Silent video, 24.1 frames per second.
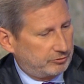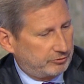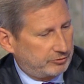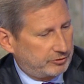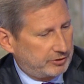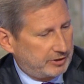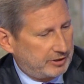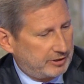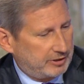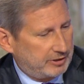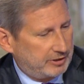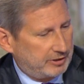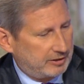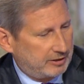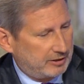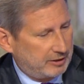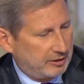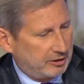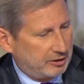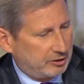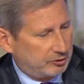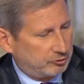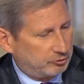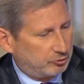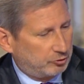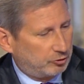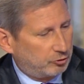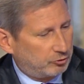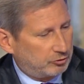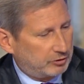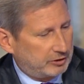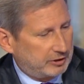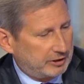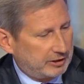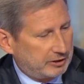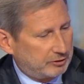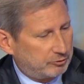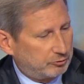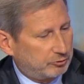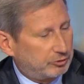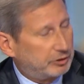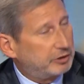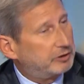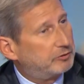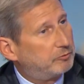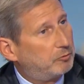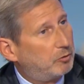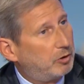say, to look into the
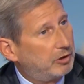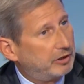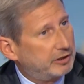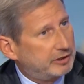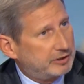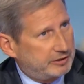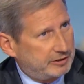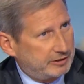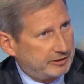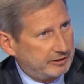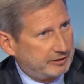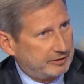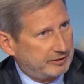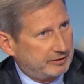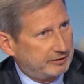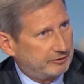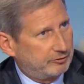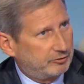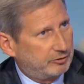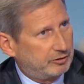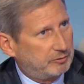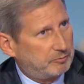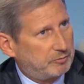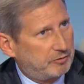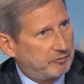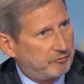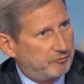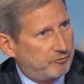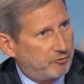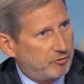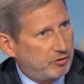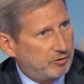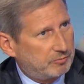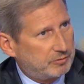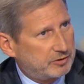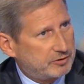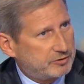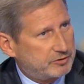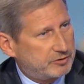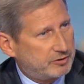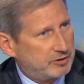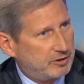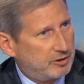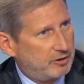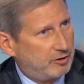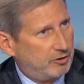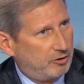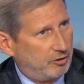quality, into the performance
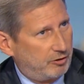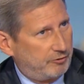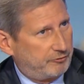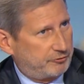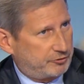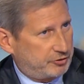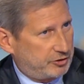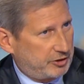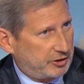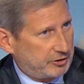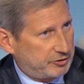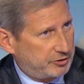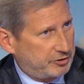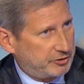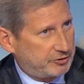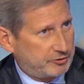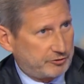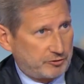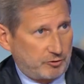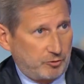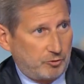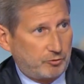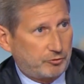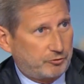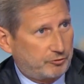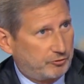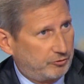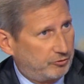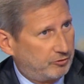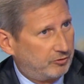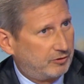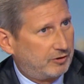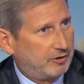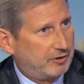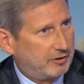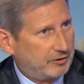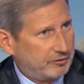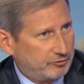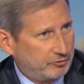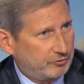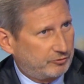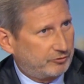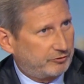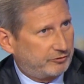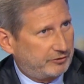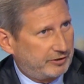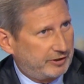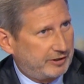of judges, also, so
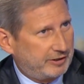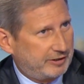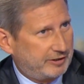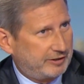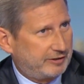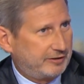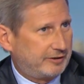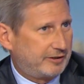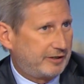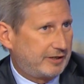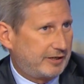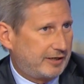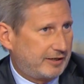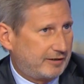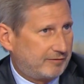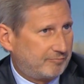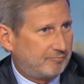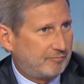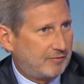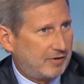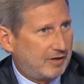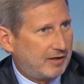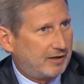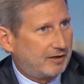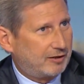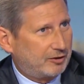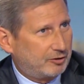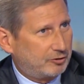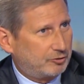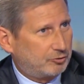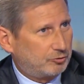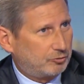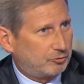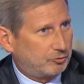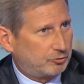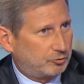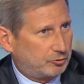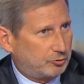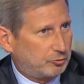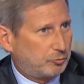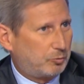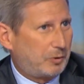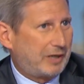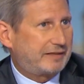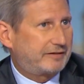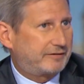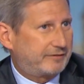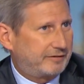to say, in their, to, to
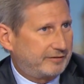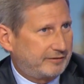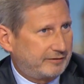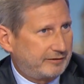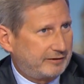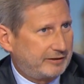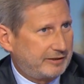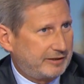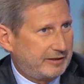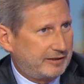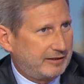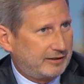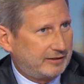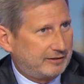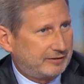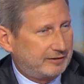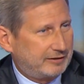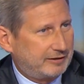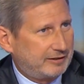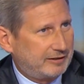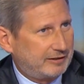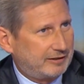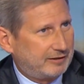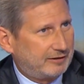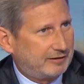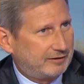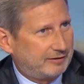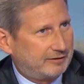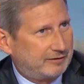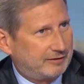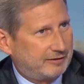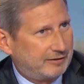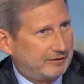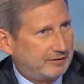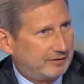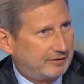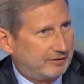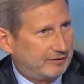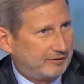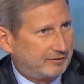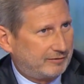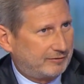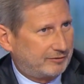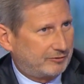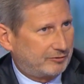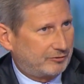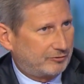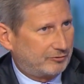wet their, their, their,
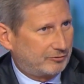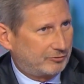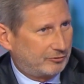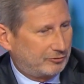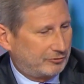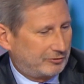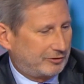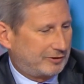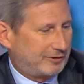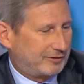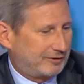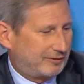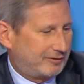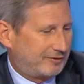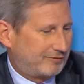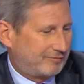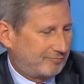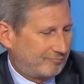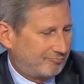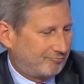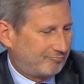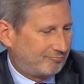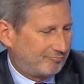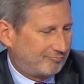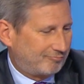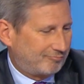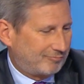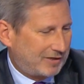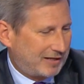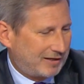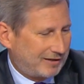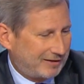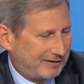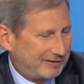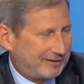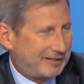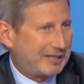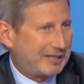so to say, their